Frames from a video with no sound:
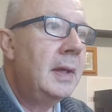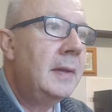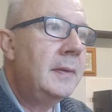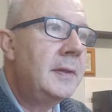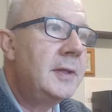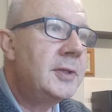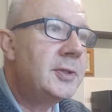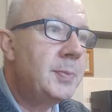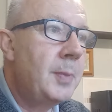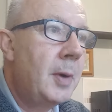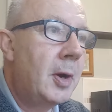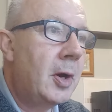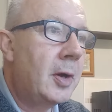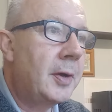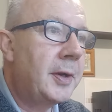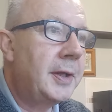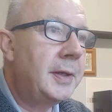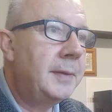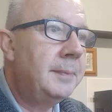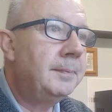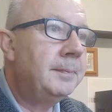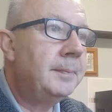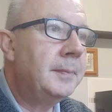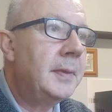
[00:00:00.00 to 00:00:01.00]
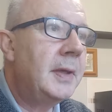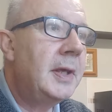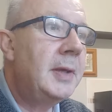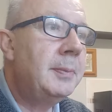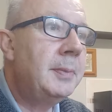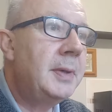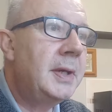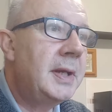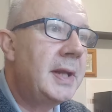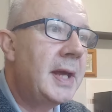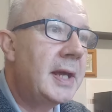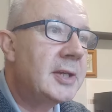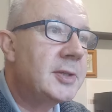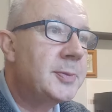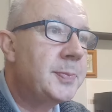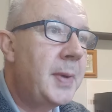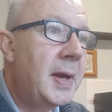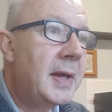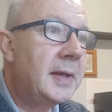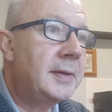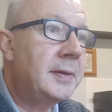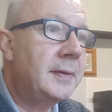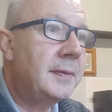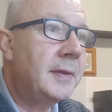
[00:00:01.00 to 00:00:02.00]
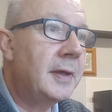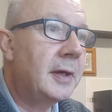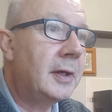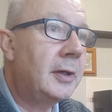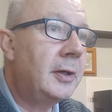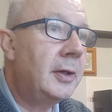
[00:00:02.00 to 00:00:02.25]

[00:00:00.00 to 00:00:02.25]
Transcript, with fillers: This morning, it being expected that